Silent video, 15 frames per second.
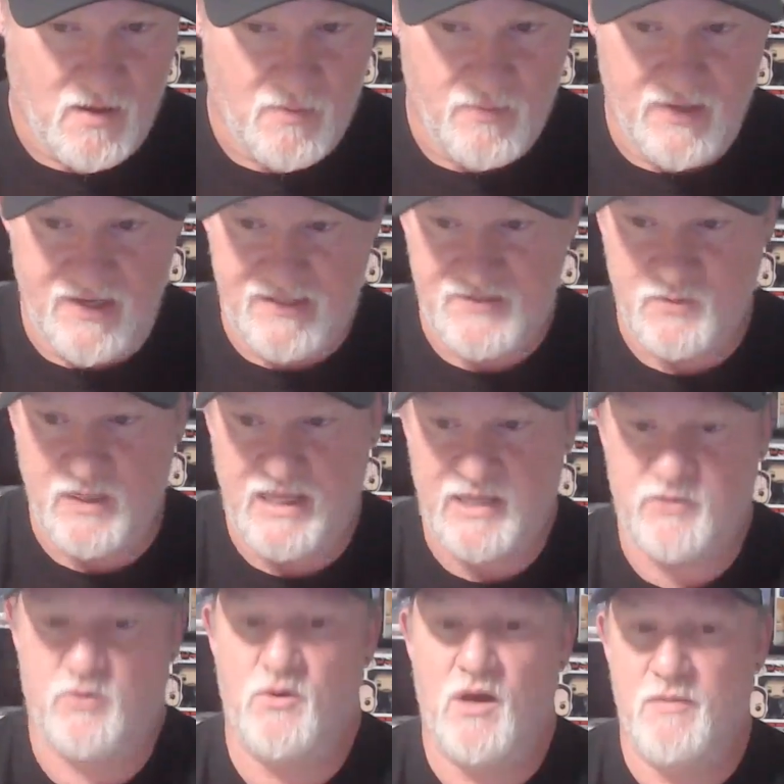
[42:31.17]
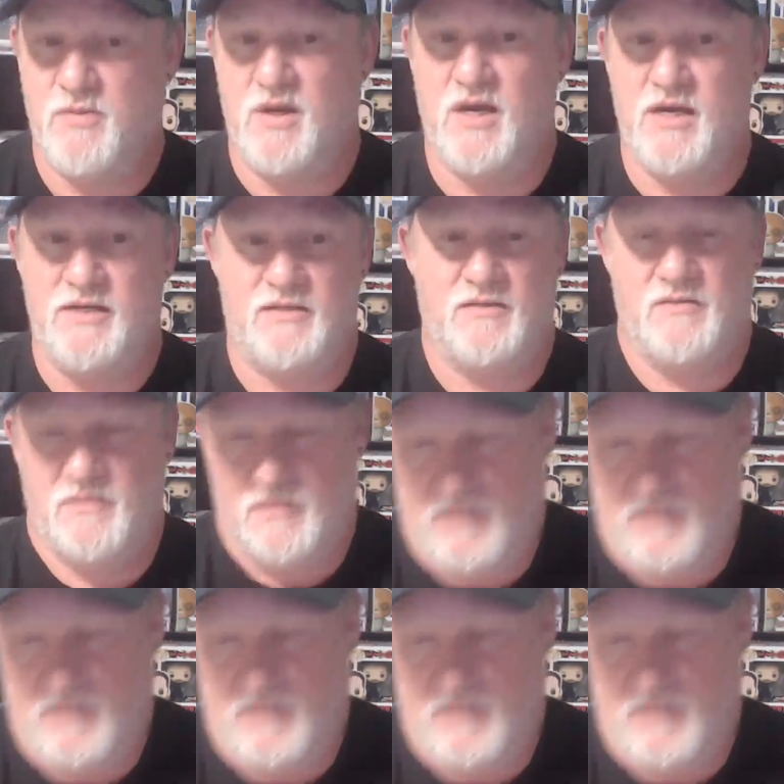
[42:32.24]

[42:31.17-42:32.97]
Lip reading: but it's what I grew up on. And